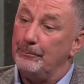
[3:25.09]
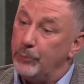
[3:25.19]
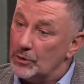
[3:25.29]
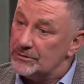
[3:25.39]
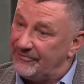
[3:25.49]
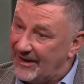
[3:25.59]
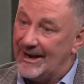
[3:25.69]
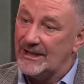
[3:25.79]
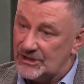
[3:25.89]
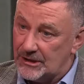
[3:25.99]
But
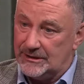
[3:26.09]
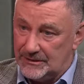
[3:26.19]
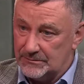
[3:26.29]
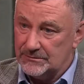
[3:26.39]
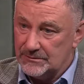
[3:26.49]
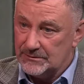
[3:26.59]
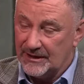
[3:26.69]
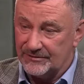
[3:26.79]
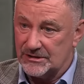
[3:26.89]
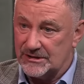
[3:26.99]
financially,
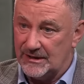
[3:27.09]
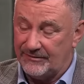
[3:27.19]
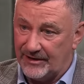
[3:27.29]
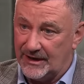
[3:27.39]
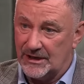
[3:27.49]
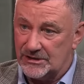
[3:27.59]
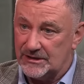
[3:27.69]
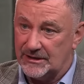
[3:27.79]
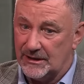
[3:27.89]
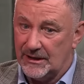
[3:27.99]
I have to say,
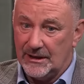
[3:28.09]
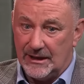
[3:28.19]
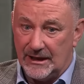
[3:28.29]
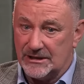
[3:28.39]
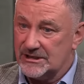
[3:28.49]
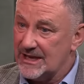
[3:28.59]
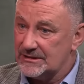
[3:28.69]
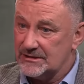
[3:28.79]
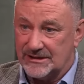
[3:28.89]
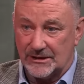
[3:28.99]
financially, it
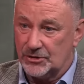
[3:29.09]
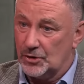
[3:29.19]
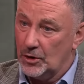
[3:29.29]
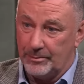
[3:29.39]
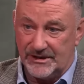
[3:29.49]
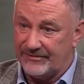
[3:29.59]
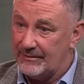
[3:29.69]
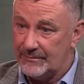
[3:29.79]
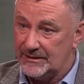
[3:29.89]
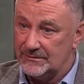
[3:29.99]
sets us all up as a
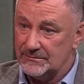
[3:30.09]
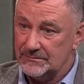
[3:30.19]
family.